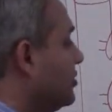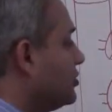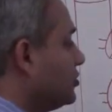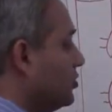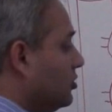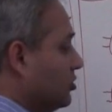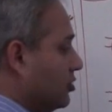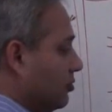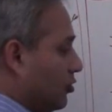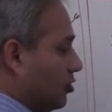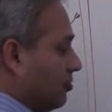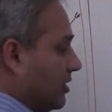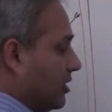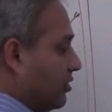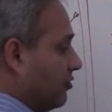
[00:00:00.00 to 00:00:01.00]
So the
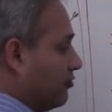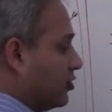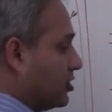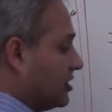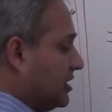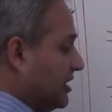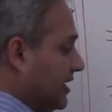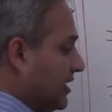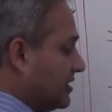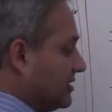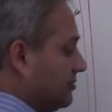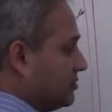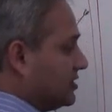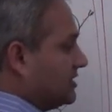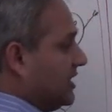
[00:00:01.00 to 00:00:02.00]
bone marrow would create
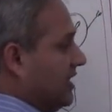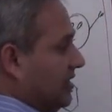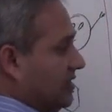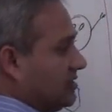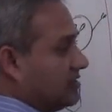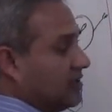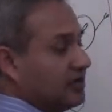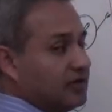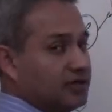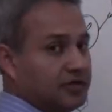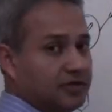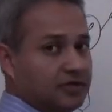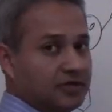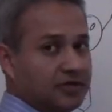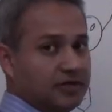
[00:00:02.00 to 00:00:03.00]
some cells
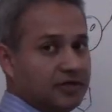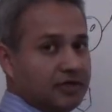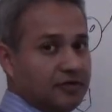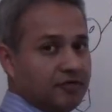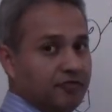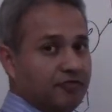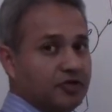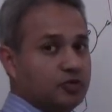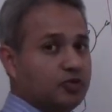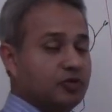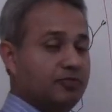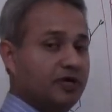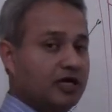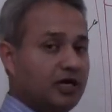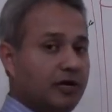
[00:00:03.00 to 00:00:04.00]
which
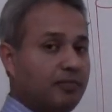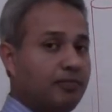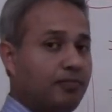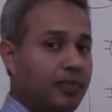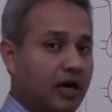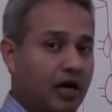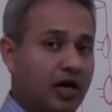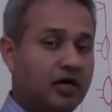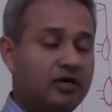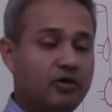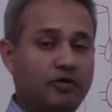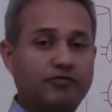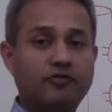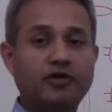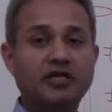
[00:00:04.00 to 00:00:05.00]
would become part
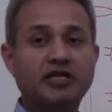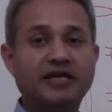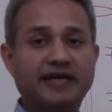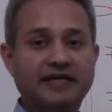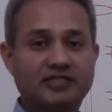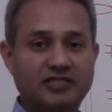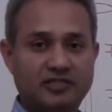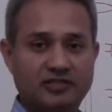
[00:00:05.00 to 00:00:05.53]
of innate